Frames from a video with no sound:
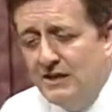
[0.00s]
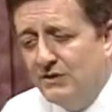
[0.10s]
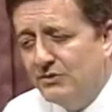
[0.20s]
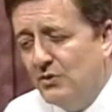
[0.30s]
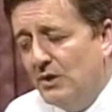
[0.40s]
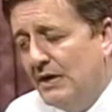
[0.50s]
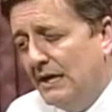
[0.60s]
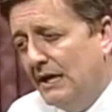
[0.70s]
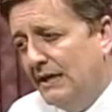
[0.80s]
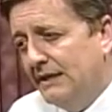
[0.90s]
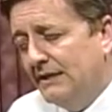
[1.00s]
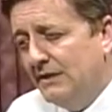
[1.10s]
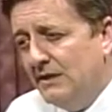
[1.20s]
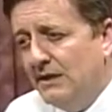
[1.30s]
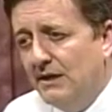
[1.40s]
So I
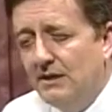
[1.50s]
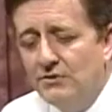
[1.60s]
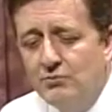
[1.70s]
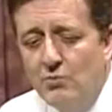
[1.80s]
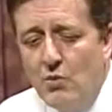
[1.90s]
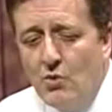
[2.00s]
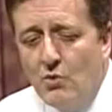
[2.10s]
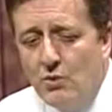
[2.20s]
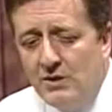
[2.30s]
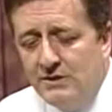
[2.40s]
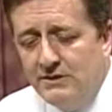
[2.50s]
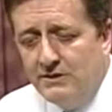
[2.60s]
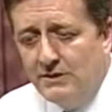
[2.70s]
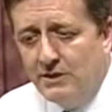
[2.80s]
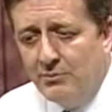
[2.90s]
think it's more
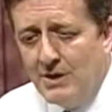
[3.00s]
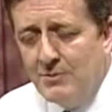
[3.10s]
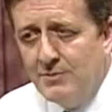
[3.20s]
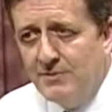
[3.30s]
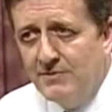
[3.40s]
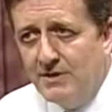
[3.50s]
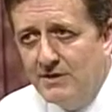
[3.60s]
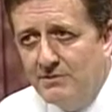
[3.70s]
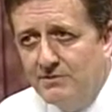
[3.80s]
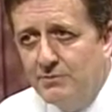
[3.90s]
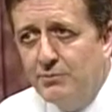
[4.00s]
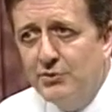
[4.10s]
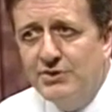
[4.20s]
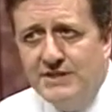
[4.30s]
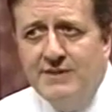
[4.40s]
a problem of
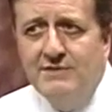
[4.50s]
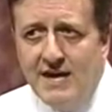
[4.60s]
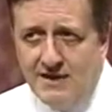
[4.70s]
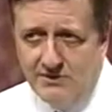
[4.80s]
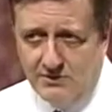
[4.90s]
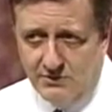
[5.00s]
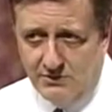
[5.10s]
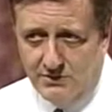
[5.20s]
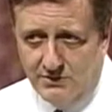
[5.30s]
perceived attitude.